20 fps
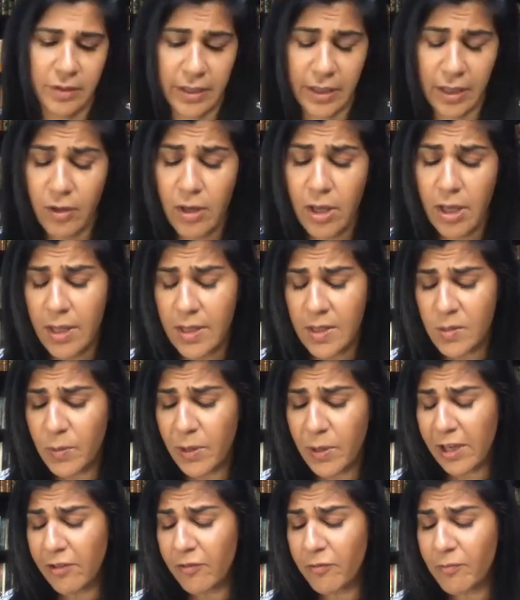Now,
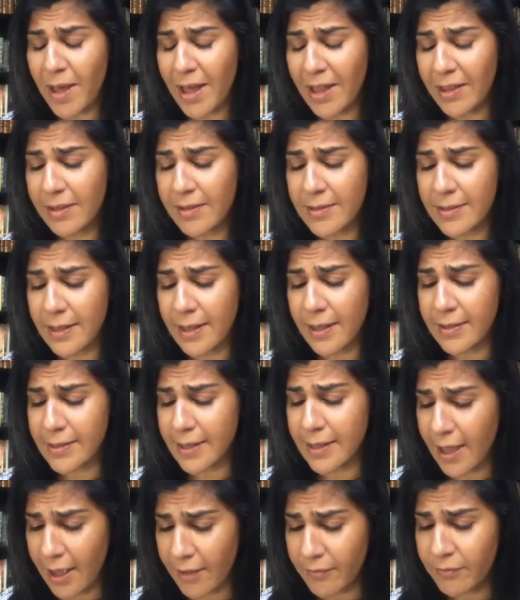speaking of math and science,
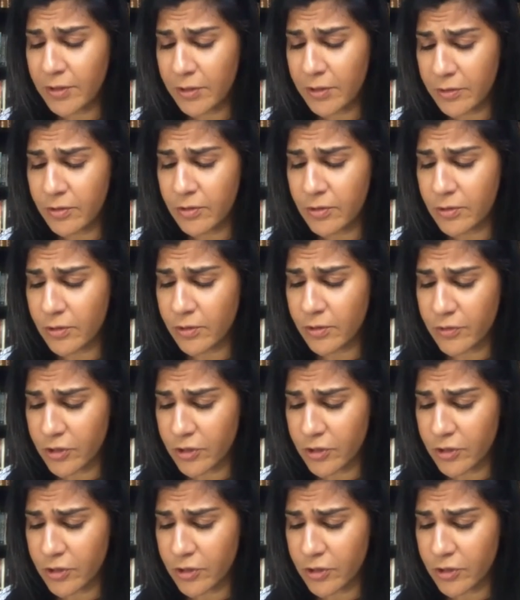I have to sort of